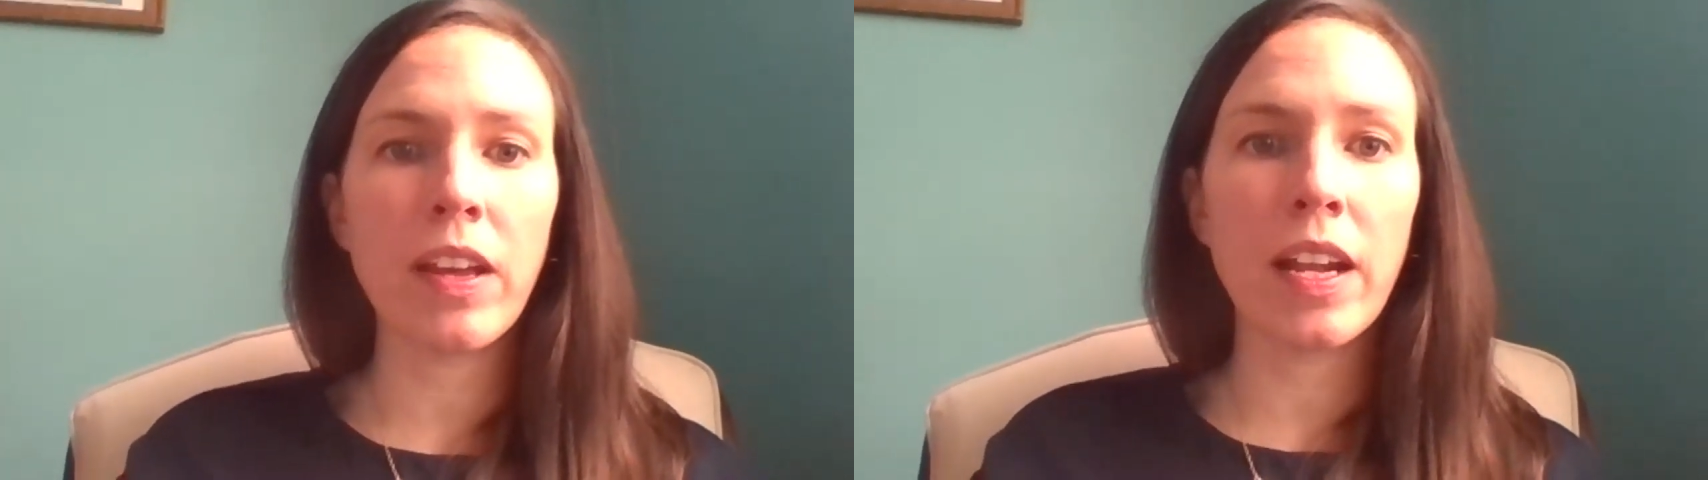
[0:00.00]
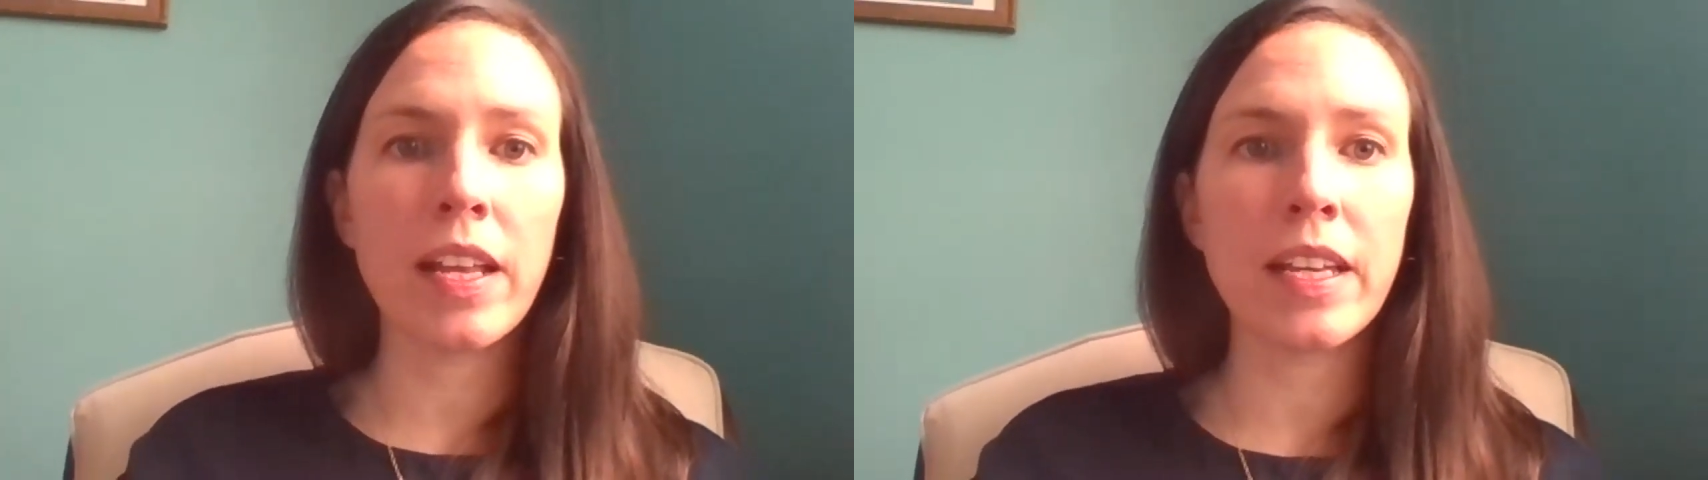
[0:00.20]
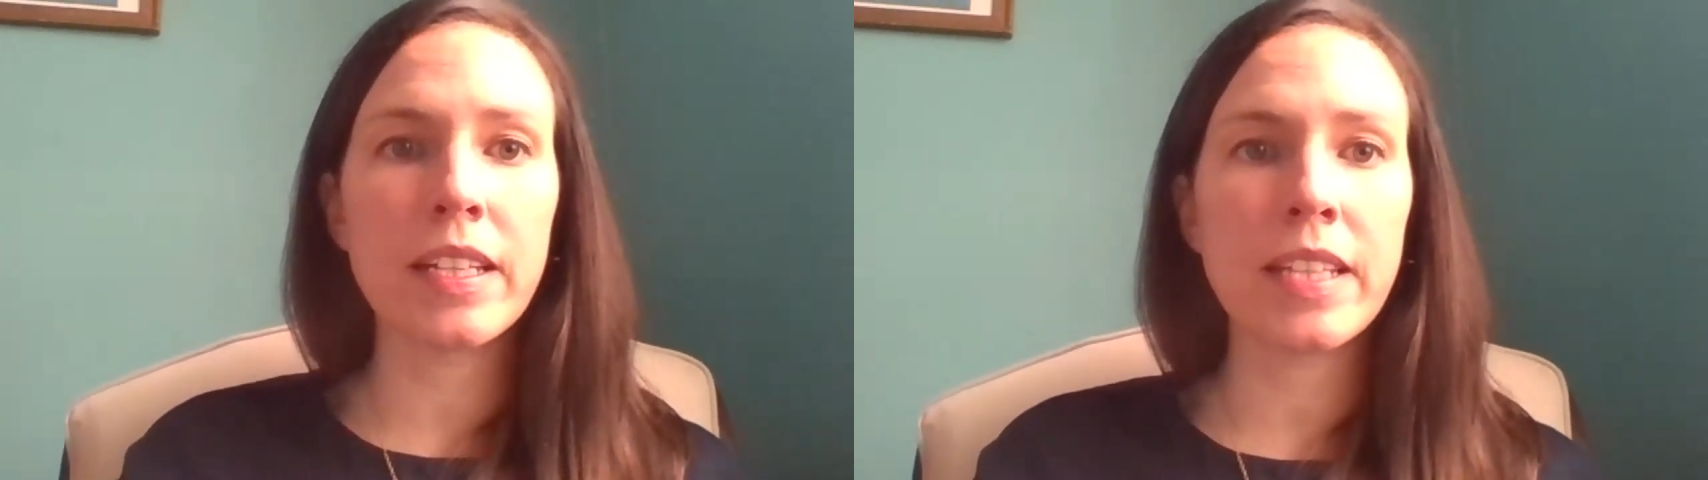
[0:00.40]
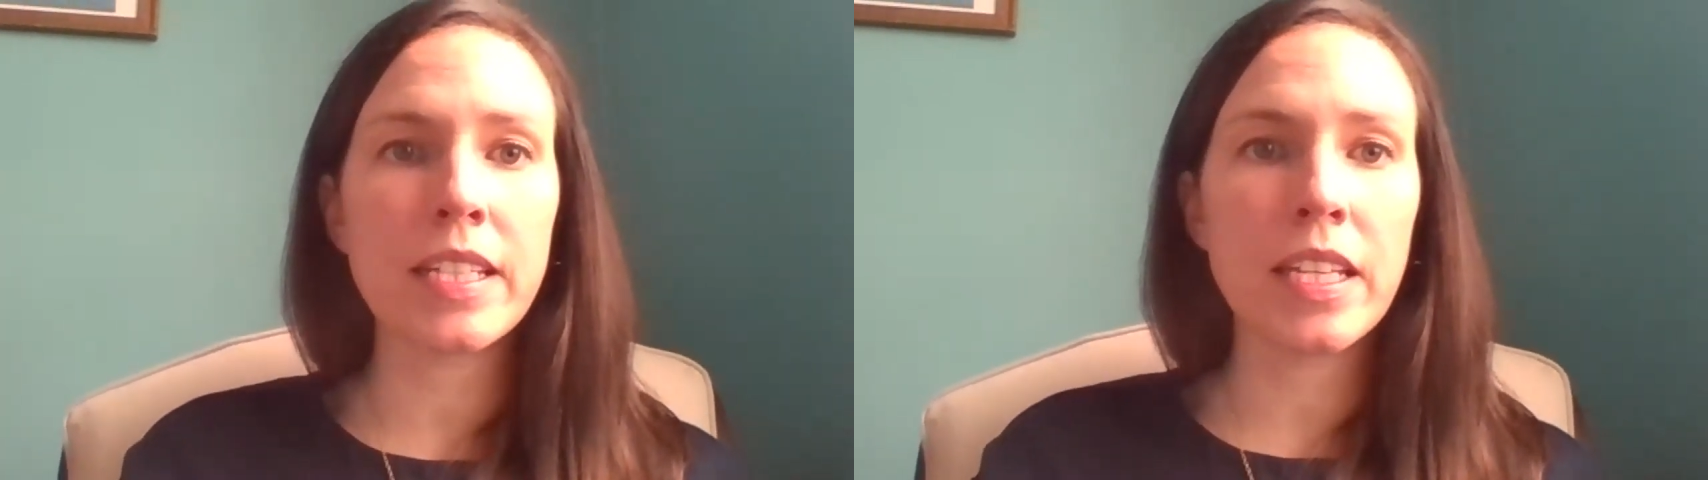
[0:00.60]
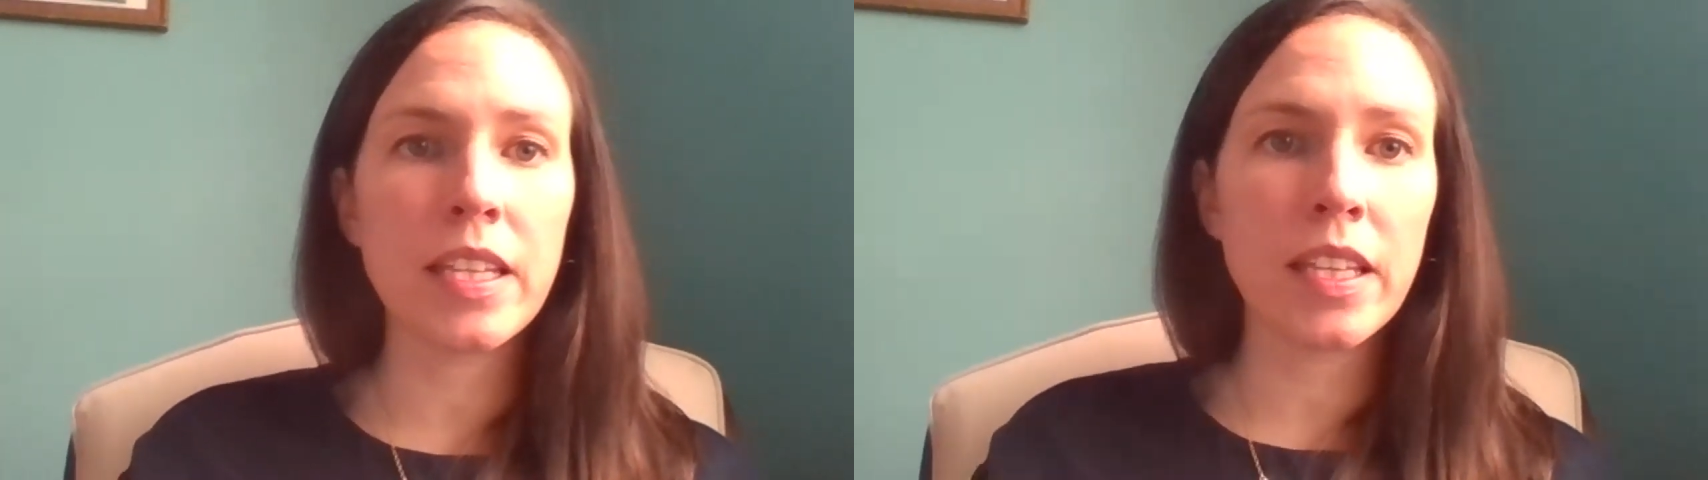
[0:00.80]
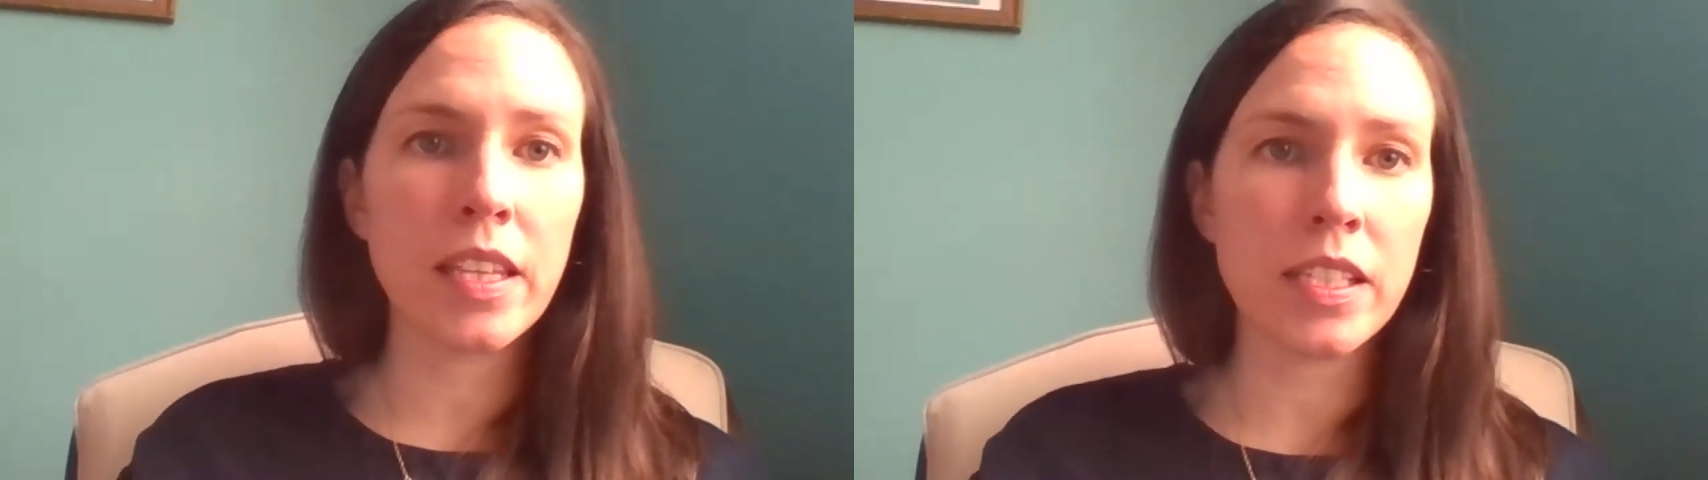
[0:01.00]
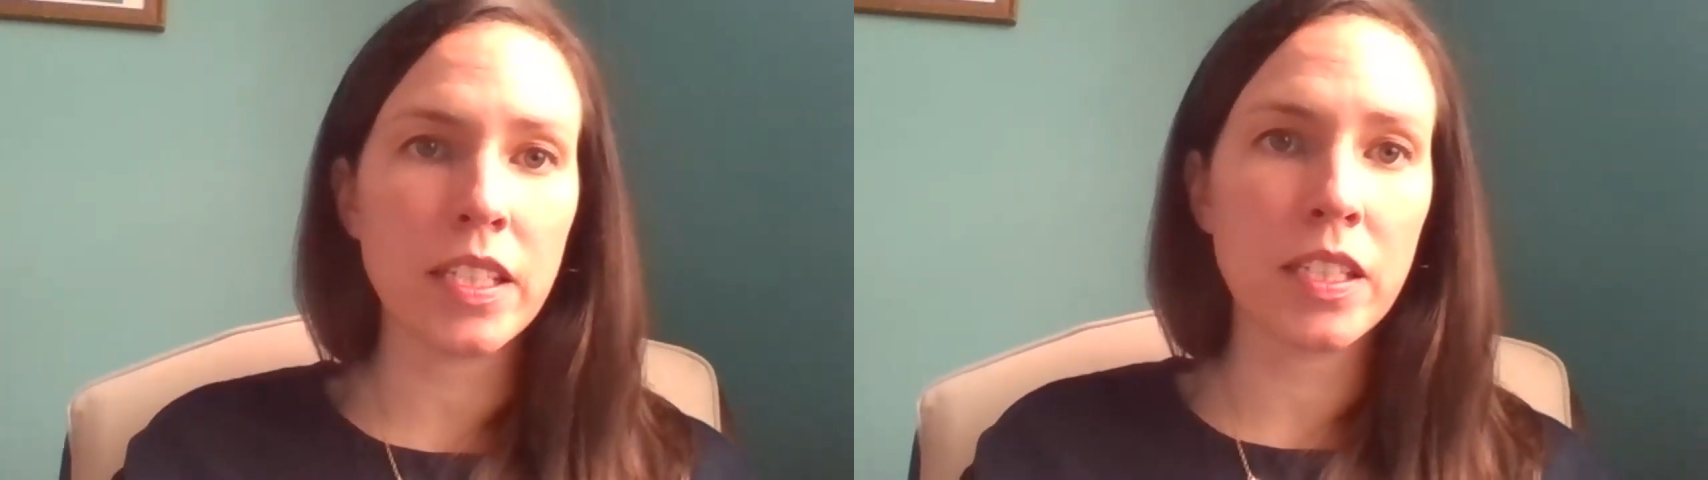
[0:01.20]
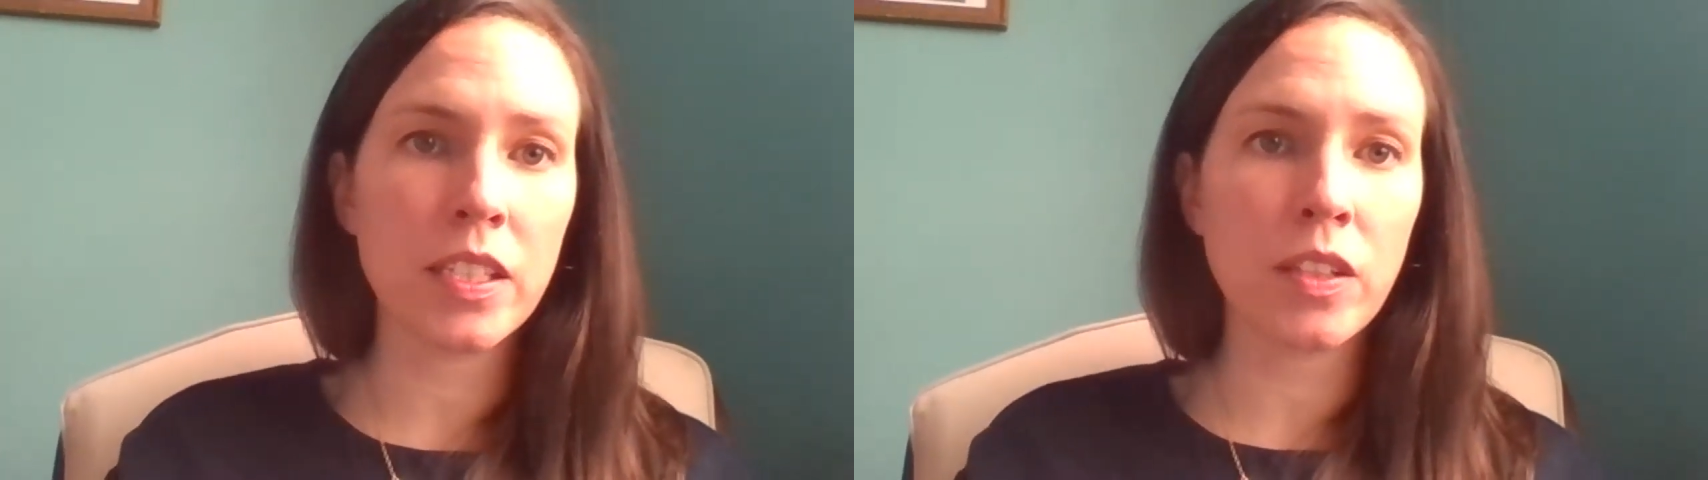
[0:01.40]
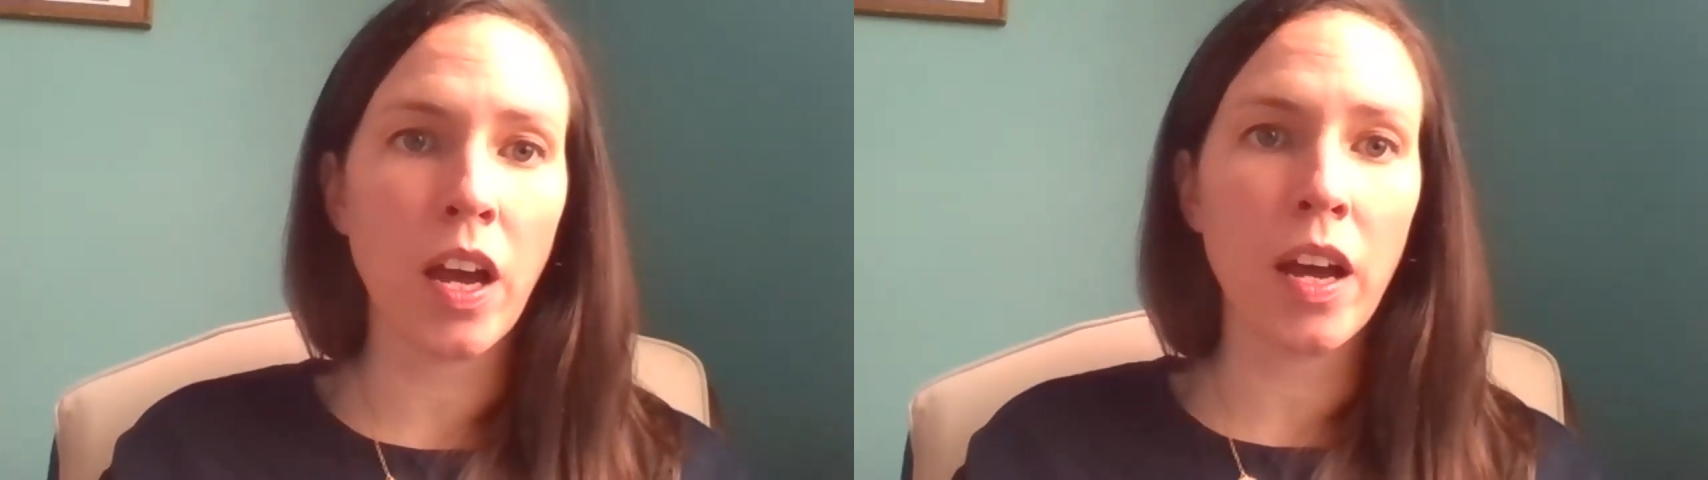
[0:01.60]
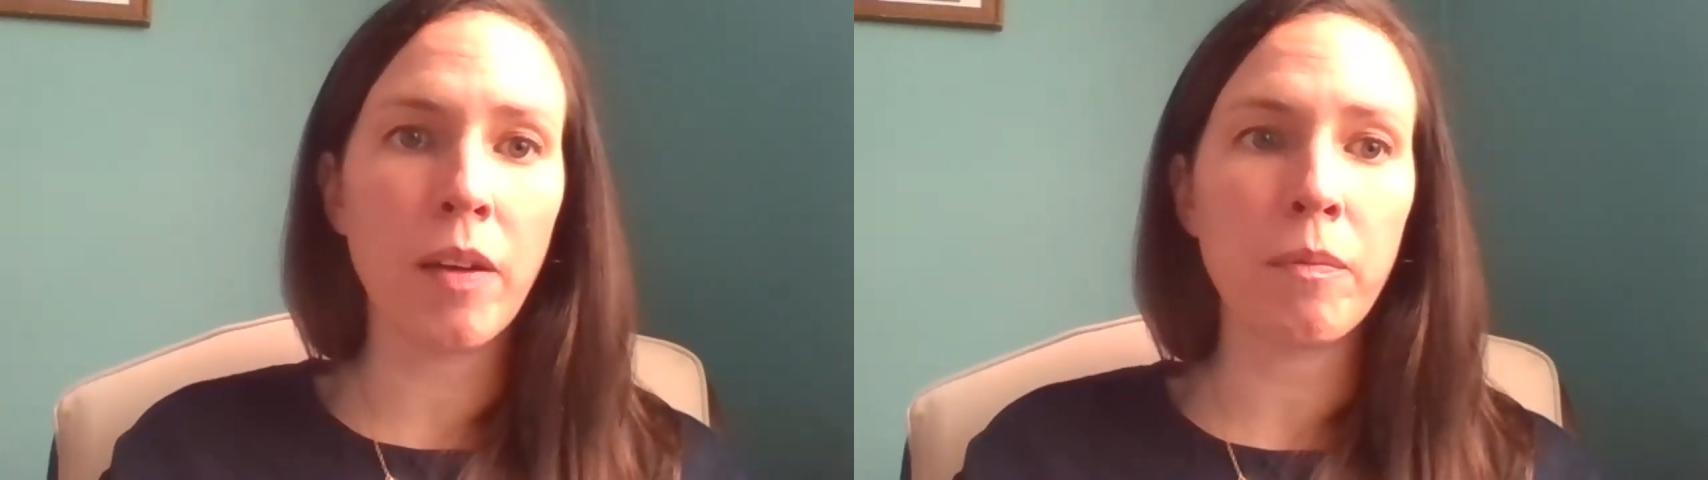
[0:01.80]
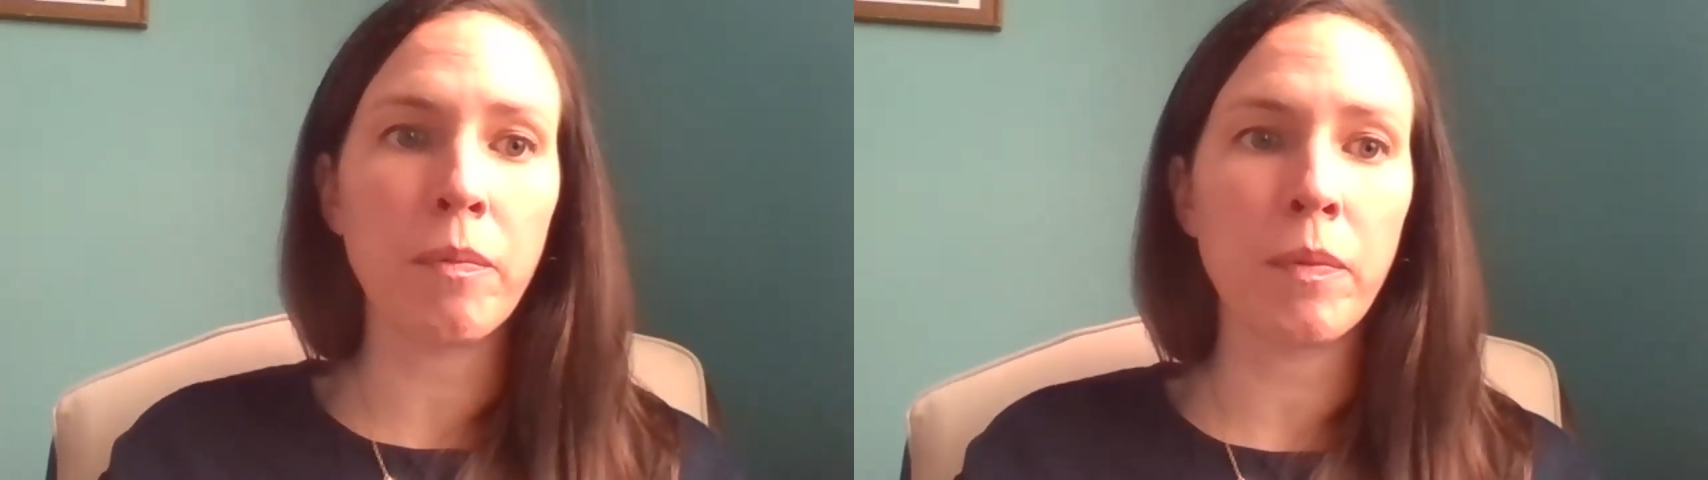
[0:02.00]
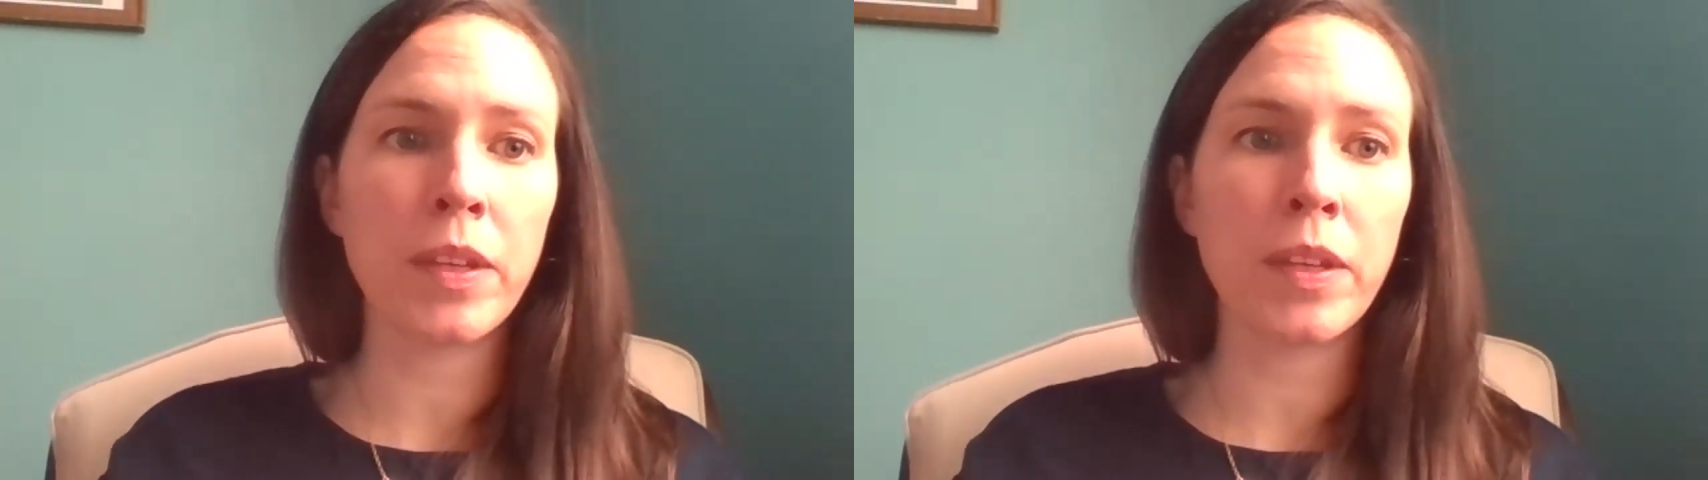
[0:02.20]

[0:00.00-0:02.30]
and I think Stacy that this is um,